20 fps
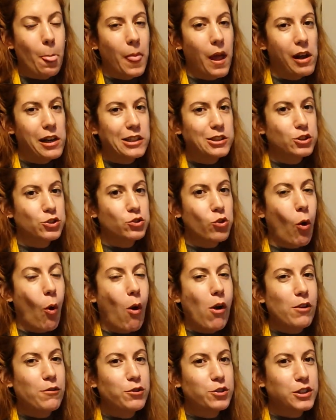I don't know
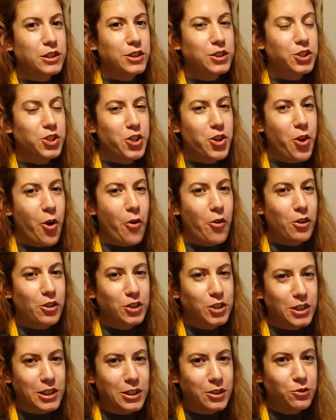if you can hear the
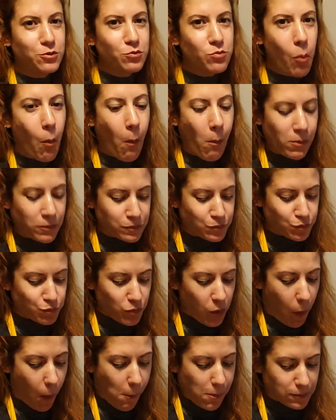sound,
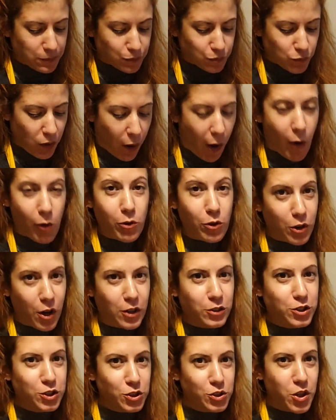how
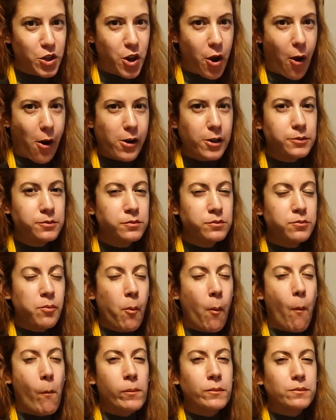crunchy they are.
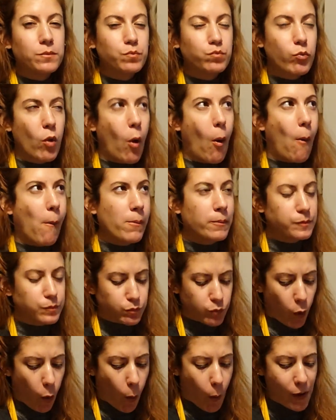
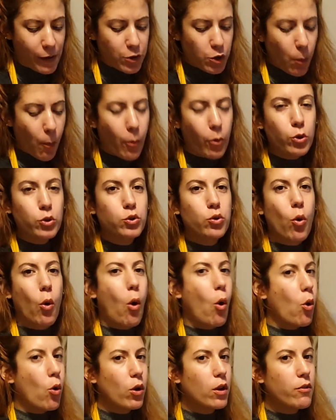When you put
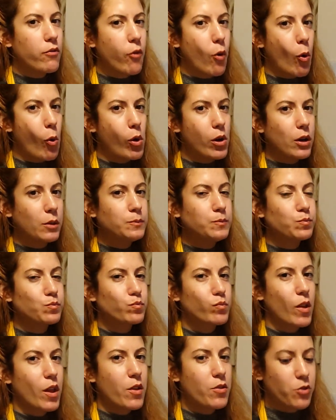olive oil
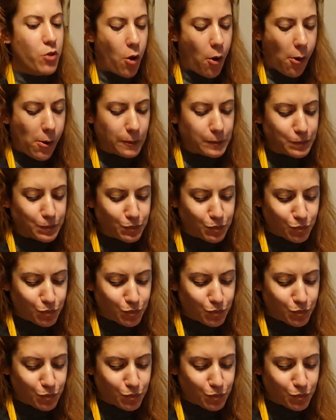in the